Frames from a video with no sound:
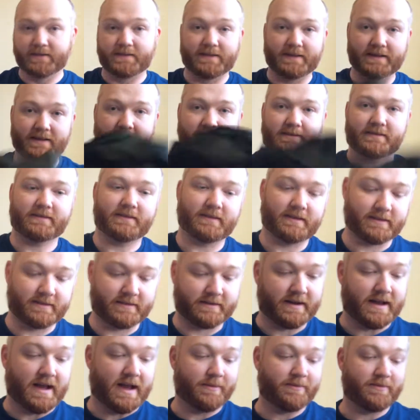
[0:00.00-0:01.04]
This is
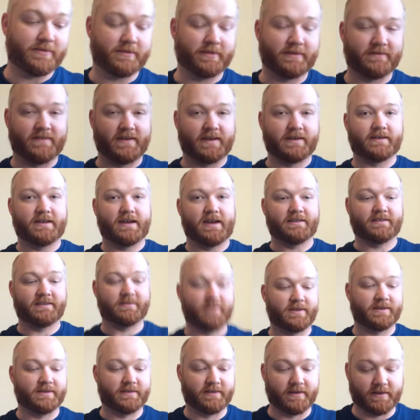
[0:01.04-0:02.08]
an absolutely
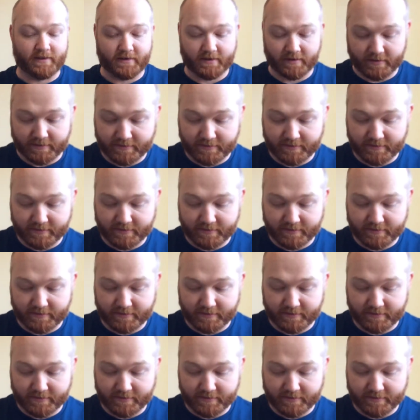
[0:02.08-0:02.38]
fantastic piece of gear.